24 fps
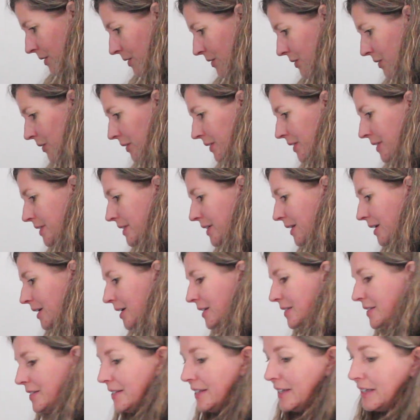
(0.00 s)
So this
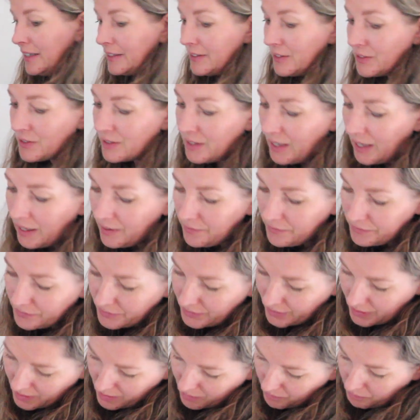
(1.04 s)
last tier doesn't have
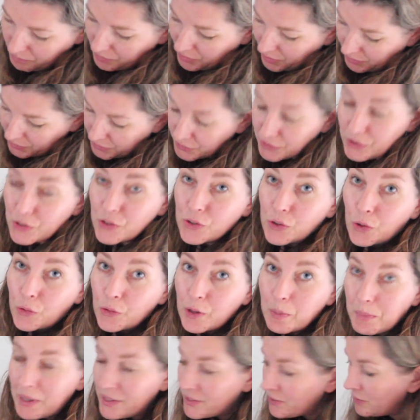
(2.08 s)
the branches on
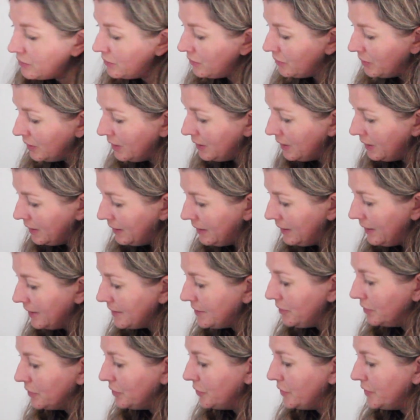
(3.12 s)
the metal like
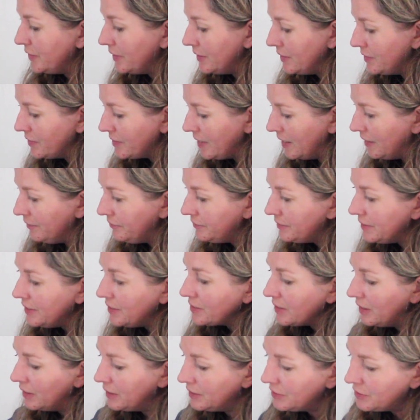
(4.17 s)
the other tiers have.
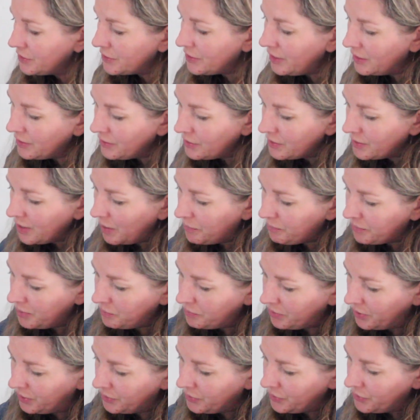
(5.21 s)
These are just separate
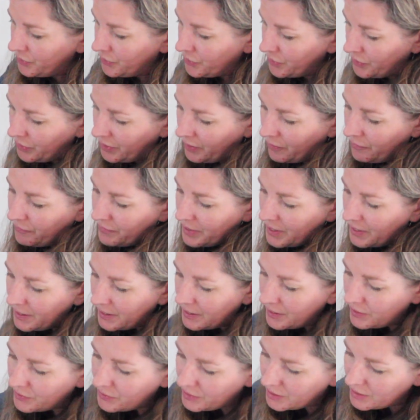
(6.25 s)
branches, so they're really
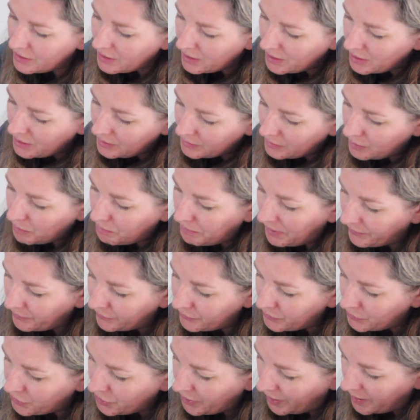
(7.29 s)
easy to bend
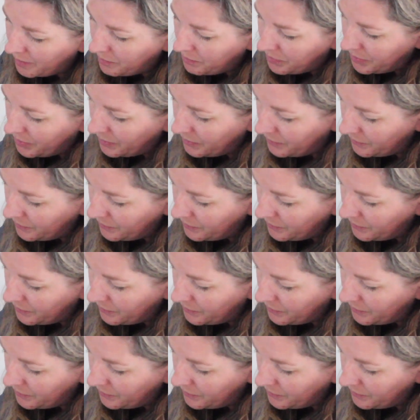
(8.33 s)
into shape.